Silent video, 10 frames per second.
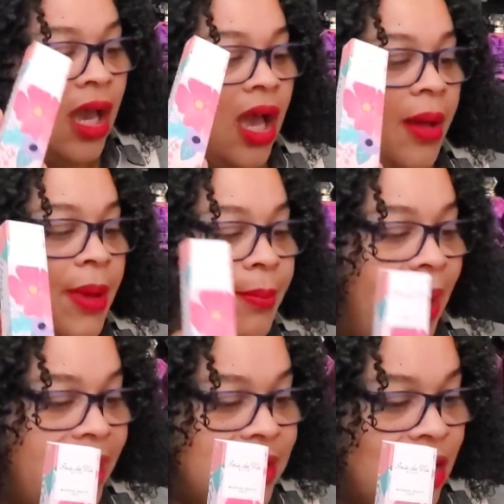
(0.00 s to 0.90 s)
Um,
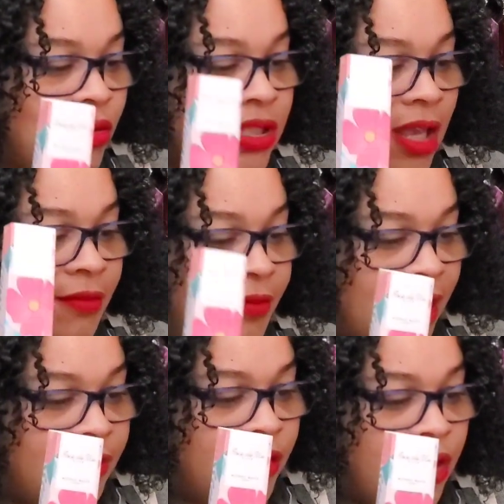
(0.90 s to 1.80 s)
base notes,
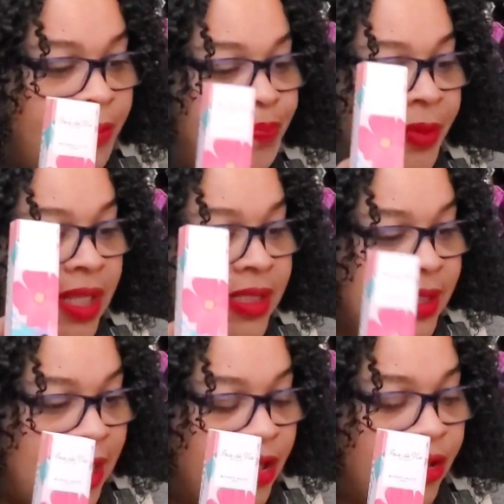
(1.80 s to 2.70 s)
vetiver,
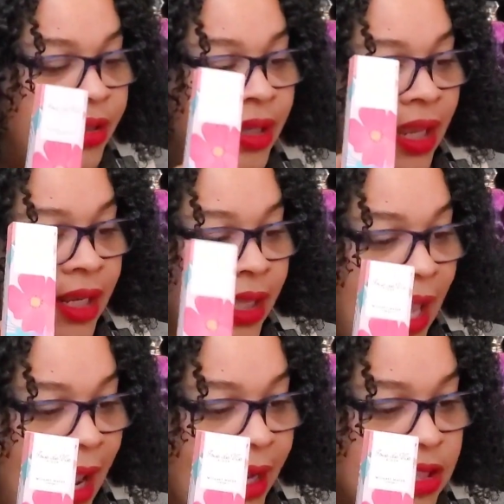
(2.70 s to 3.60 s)
cedar, and
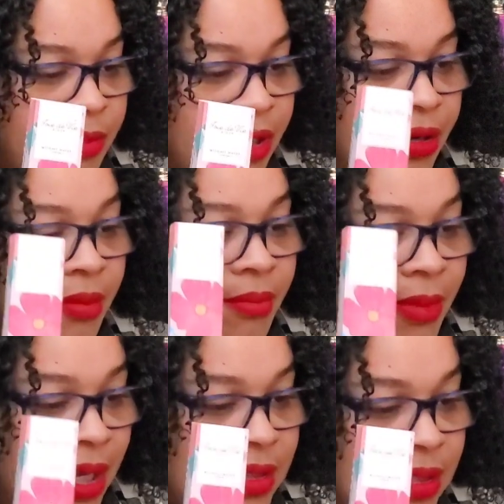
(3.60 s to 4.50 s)
cashmere
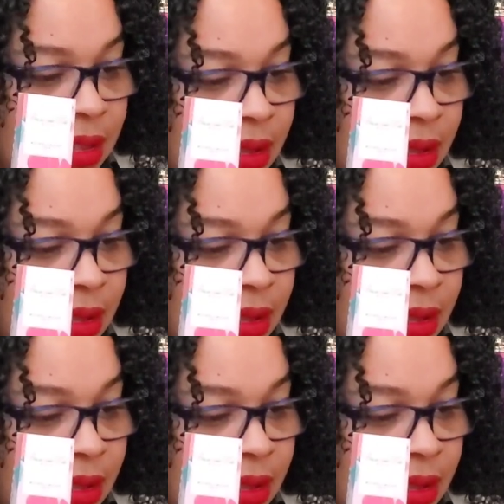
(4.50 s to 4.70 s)
musk.